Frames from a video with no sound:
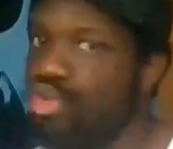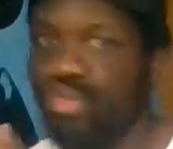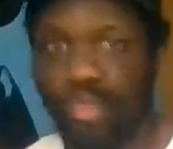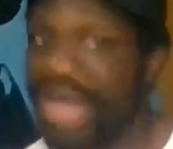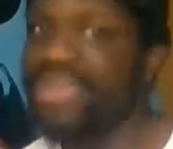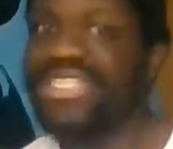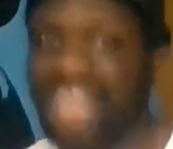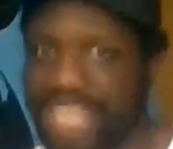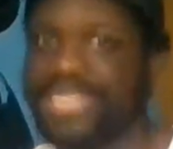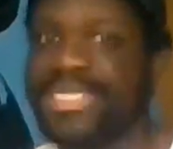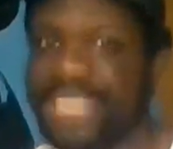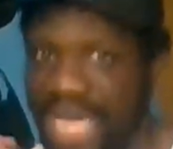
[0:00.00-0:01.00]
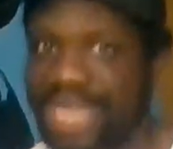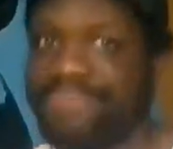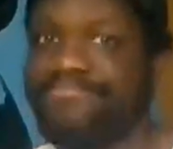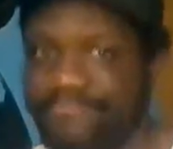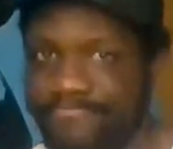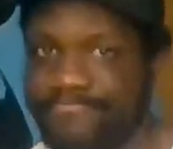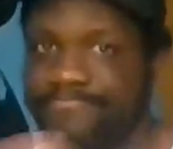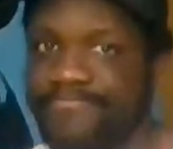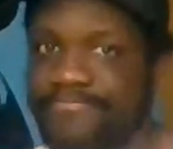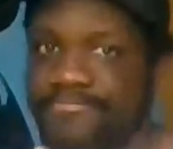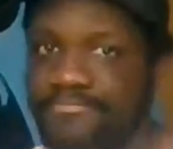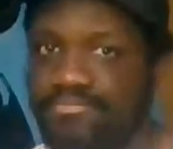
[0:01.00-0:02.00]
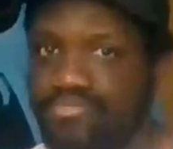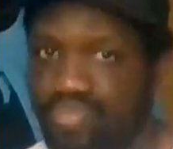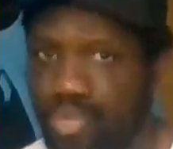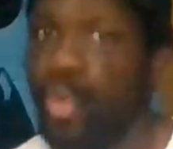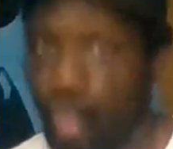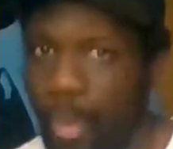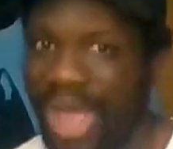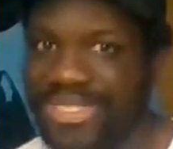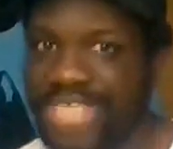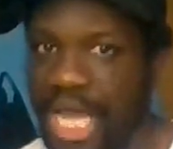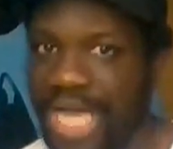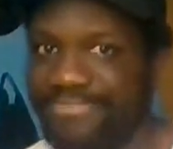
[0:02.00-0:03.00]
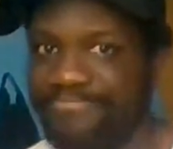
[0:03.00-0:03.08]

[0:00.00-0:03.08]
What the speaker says: "Well done, son. Well done."